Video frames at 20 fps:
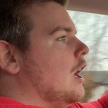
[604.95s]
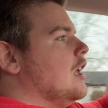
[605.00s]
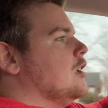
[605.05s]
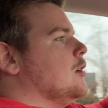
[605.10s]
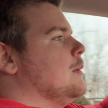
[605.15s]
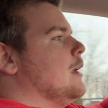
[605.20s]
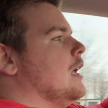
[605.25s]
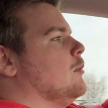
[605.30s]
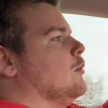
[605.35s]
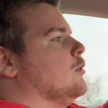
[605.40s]
to
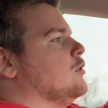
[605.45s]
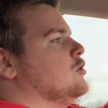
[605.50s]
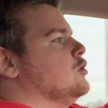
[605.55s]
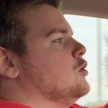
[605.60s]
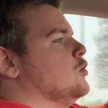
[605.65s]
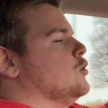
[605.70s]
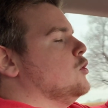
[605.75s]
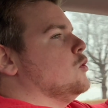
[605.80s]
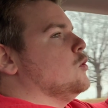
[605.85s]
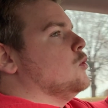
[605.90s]
be able
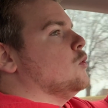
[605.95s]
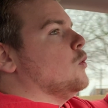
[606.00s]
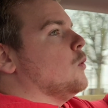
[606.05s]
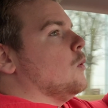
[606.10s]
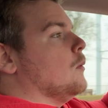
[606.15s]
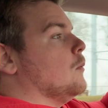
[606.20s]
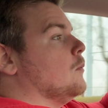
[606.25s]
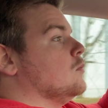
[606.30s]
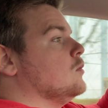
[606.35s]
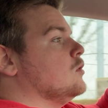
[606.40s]
to
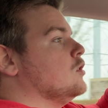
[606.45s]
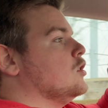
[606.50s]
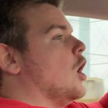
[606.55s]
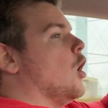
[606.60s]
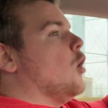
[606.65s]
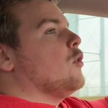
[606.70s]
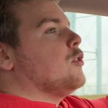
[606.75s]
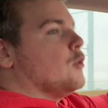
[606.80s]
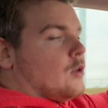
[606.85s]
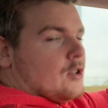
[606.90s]

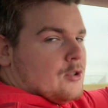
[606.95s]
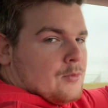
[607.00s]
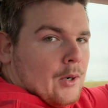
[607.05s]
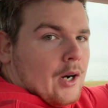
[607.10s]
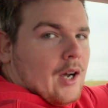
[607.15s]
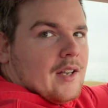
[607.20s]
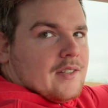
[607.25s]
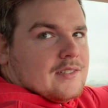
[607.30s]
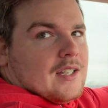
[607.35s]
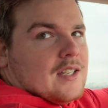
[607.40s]
go through its
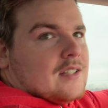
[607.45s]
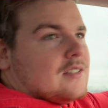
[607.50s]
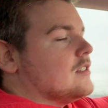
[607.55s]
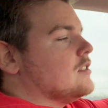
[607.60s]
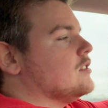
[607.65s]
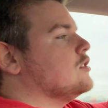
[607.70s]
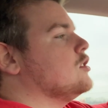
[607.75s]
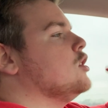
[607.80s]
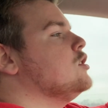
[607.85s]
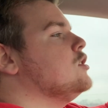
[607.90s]

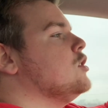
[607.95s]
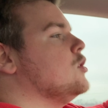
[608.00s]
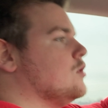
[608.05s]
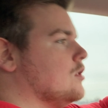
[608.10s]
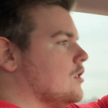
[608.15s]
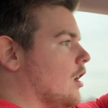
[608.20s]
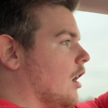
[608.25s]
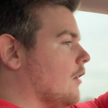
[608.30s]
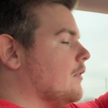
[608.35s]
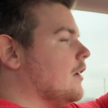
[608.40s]
processes, to do
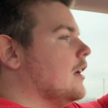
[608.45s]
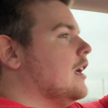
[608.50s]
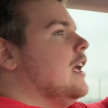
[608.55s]
stuff.